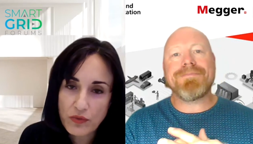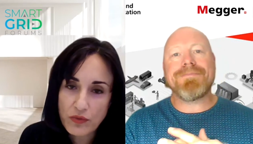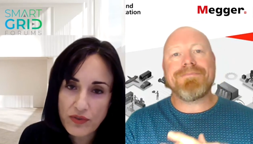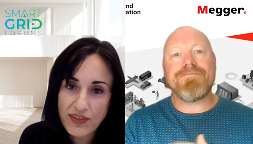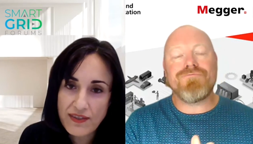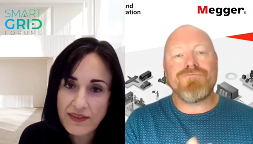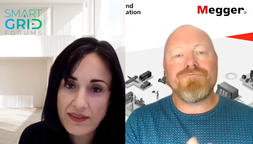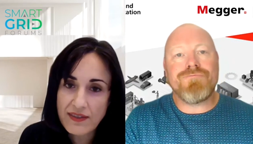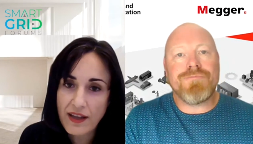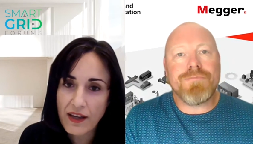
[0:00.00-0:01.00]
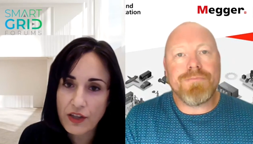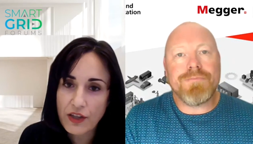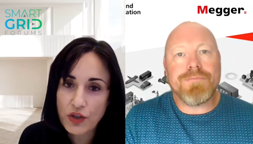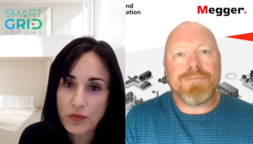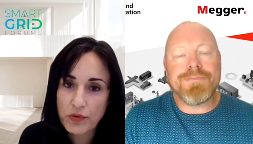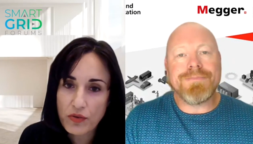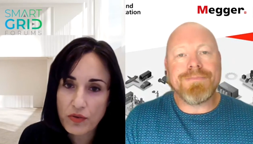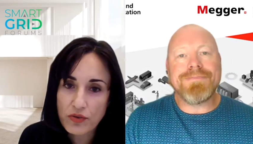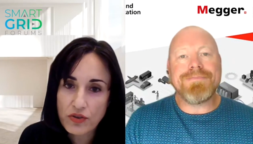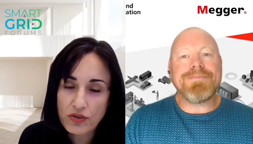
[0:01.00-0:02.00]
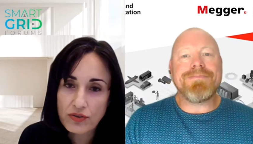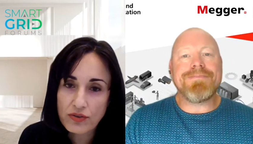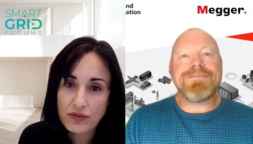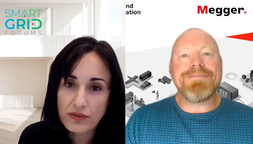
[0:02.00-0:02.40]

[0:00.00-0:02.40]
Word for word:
Speaker 1: towards this uh, new approach